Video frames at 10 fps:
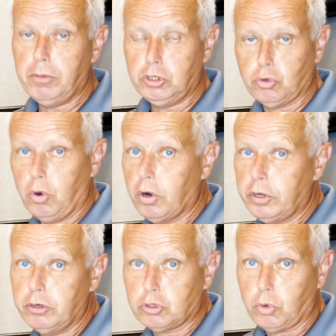means your water
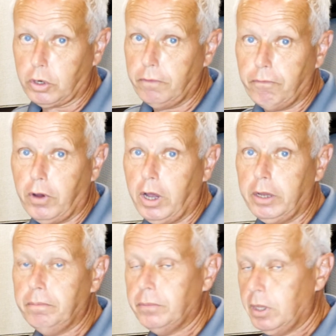heater is working
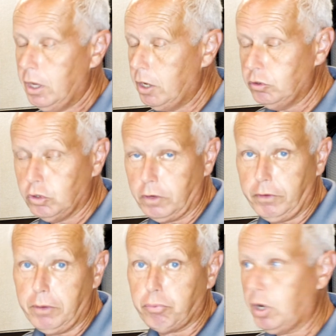fine and you don't have
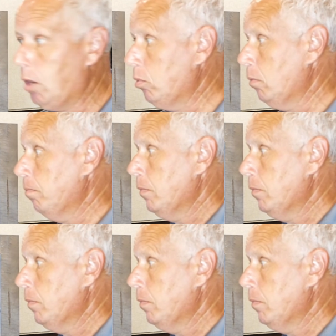any problem.